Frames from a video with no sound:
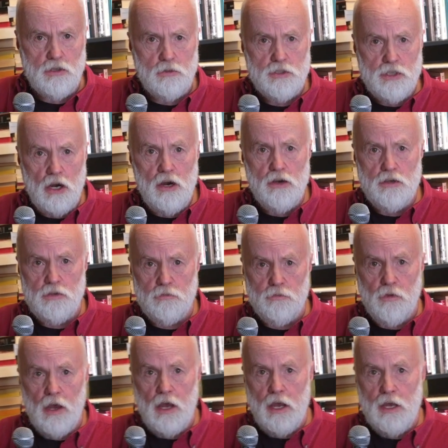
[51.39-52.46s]
So it's hard to
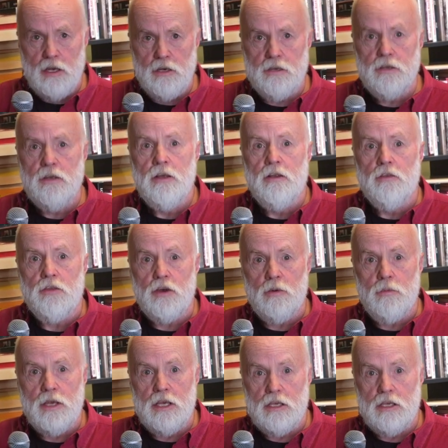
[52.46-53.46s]
find them